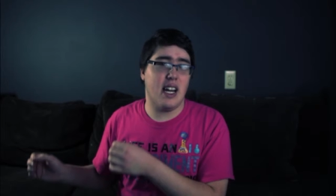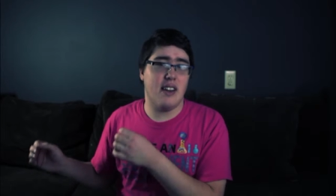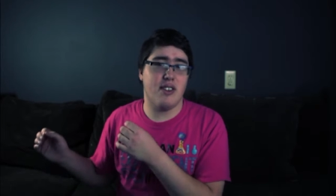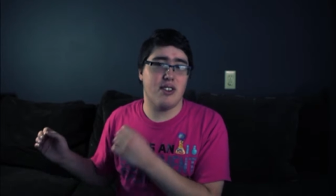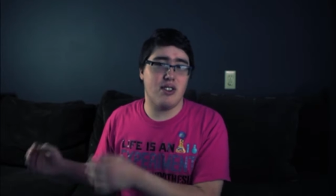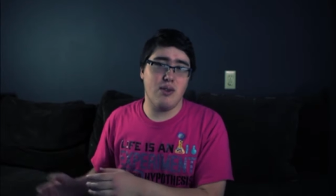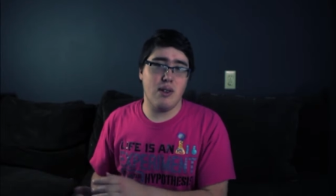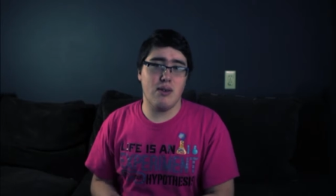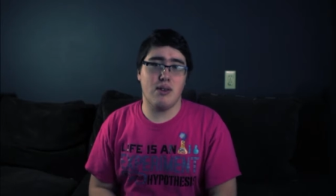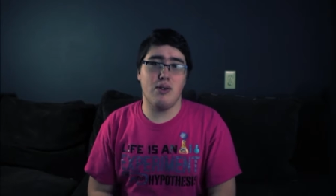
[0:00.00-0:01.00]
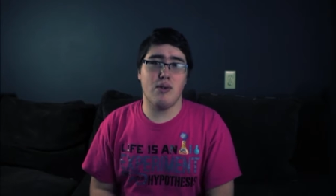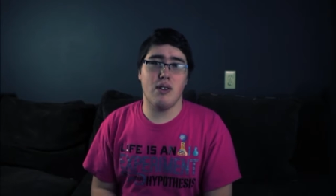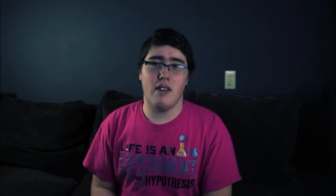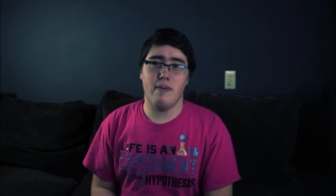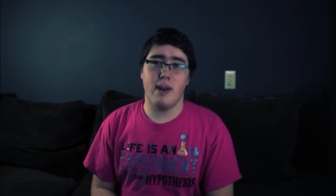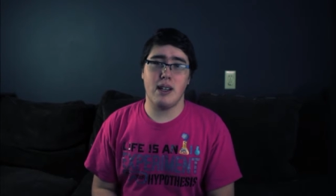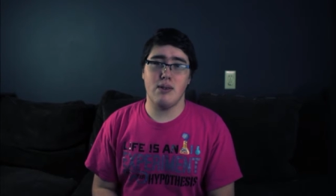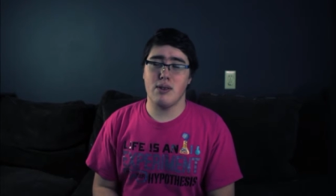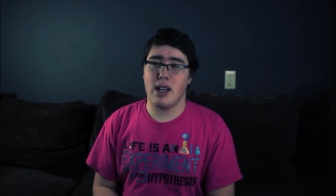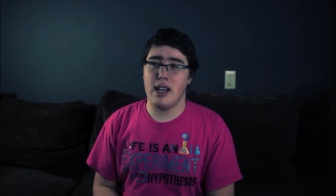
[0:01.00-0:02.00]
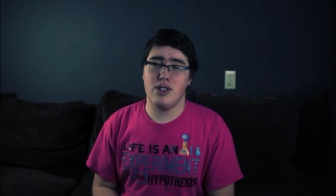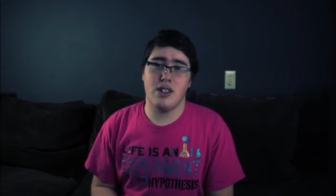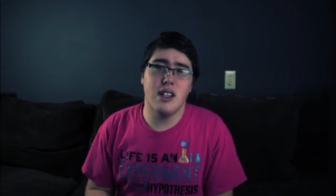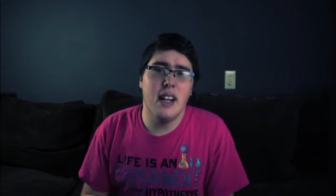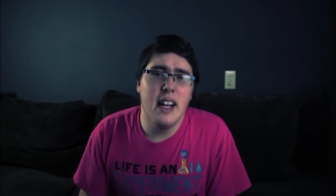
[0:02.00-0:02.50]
kind of a studio tour of my new location.